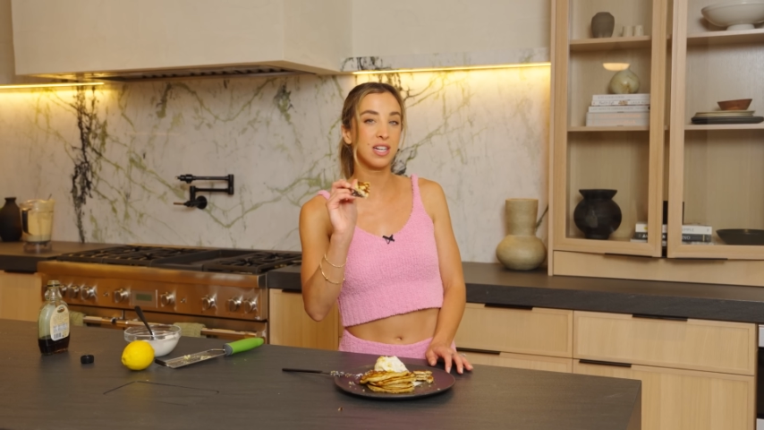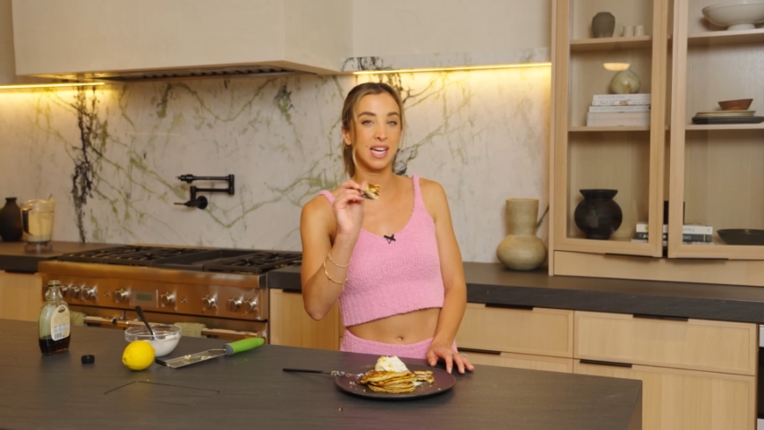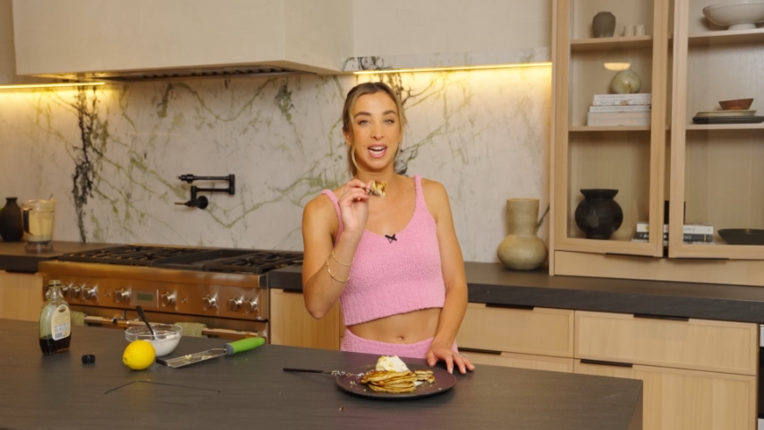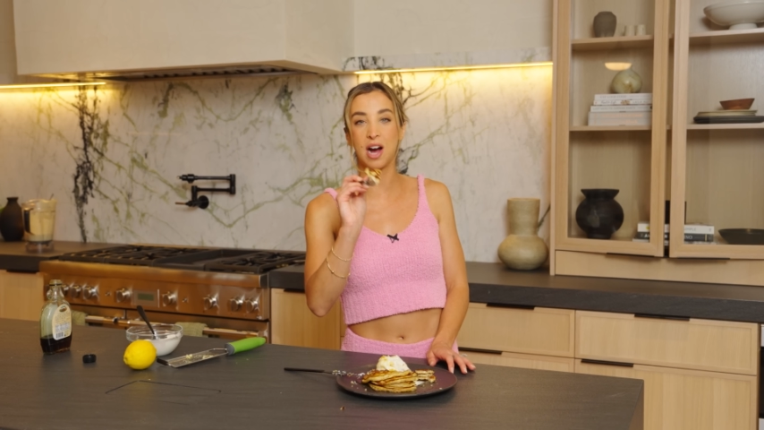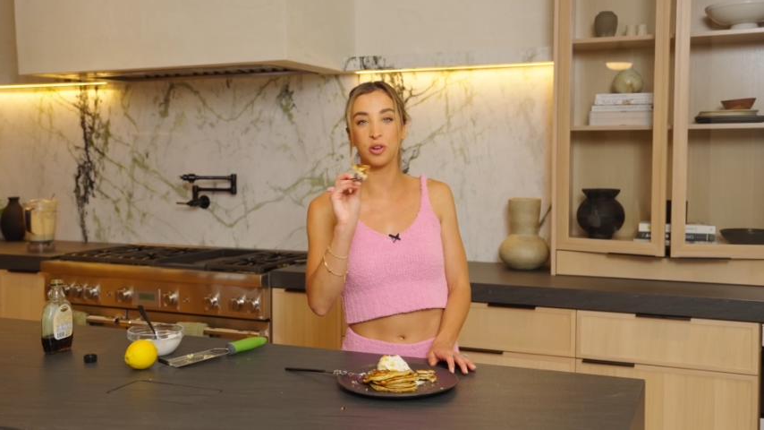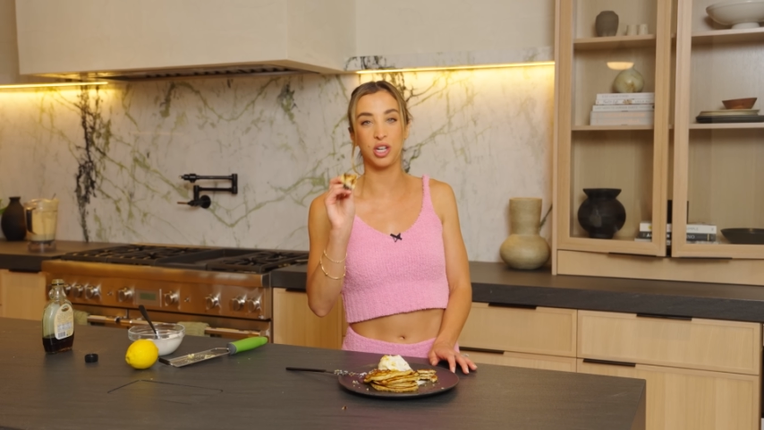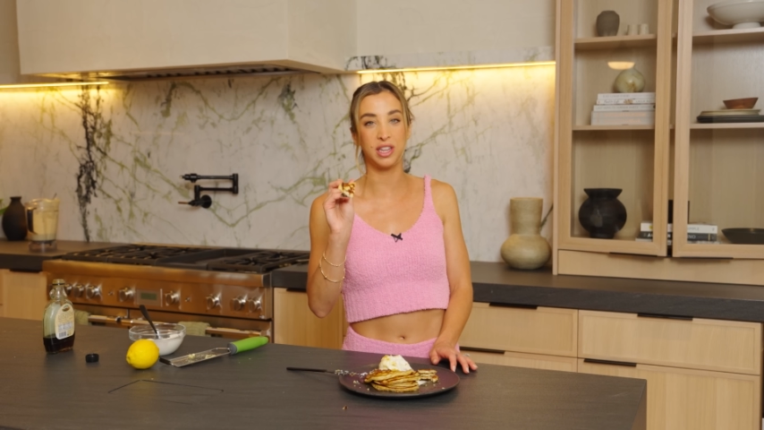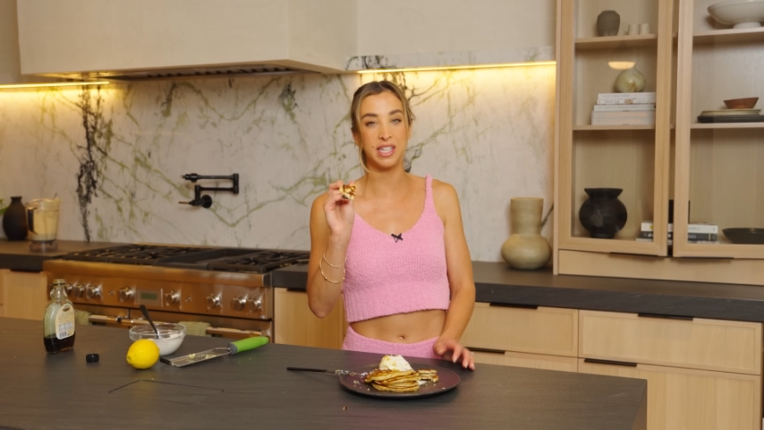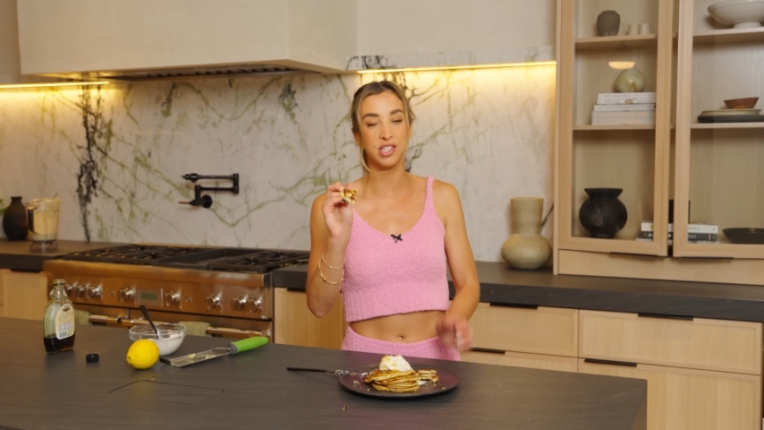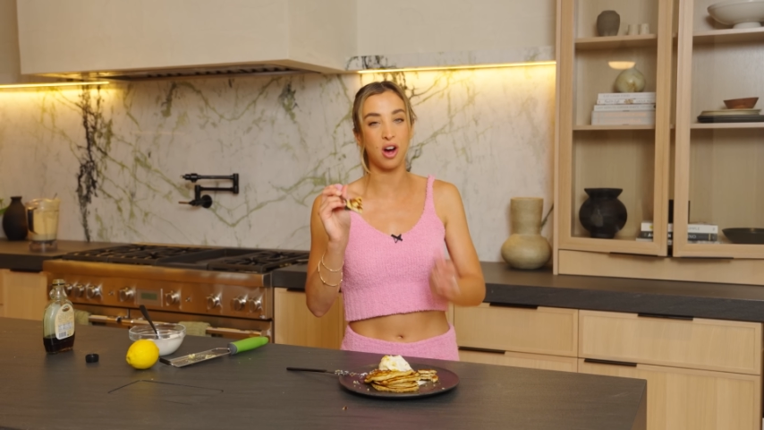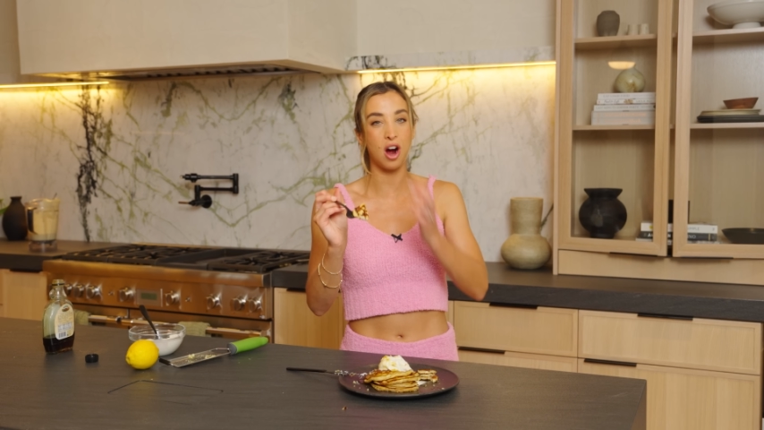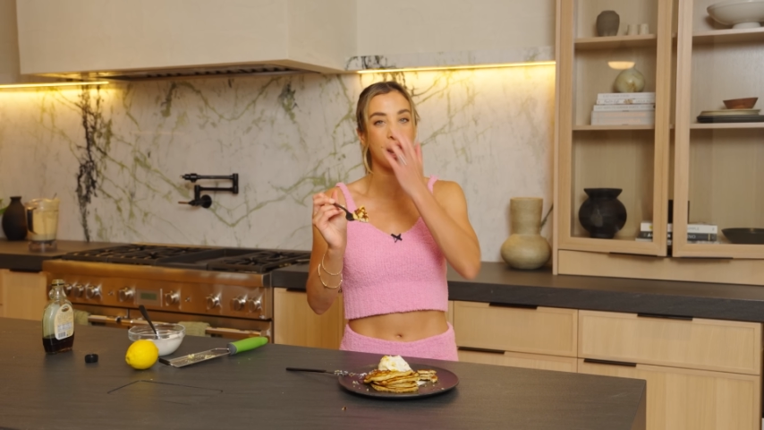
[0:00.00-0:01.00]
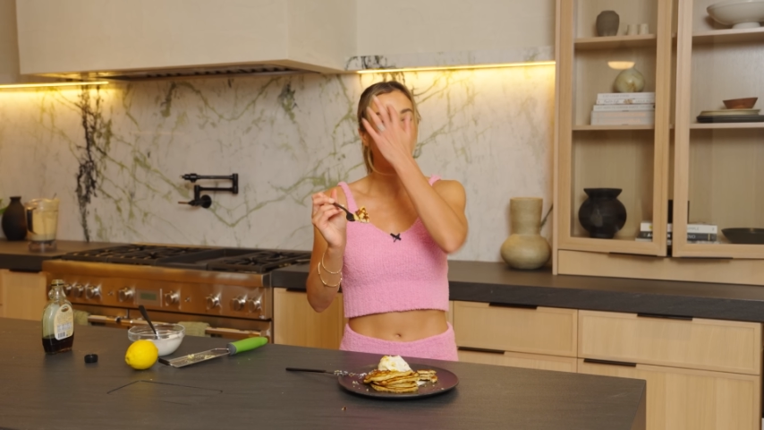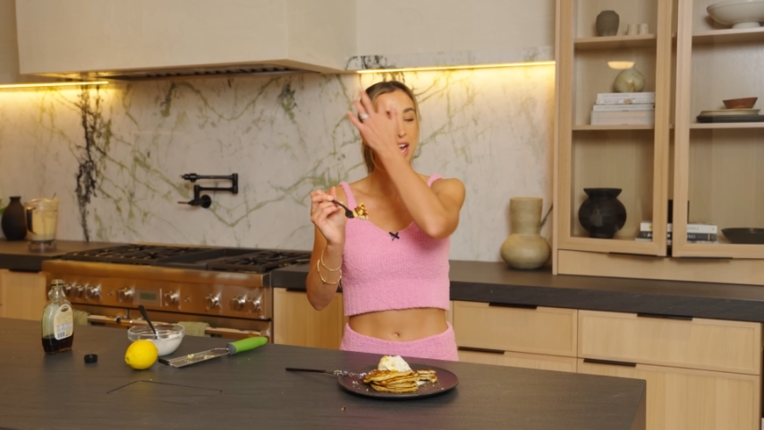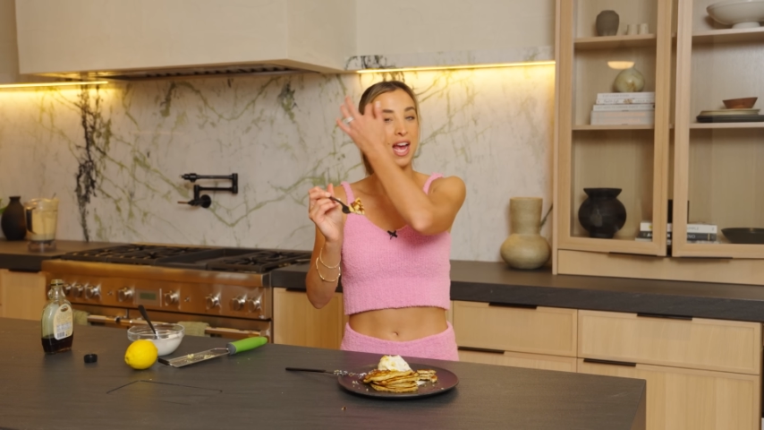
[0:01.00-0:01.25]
at how good these are,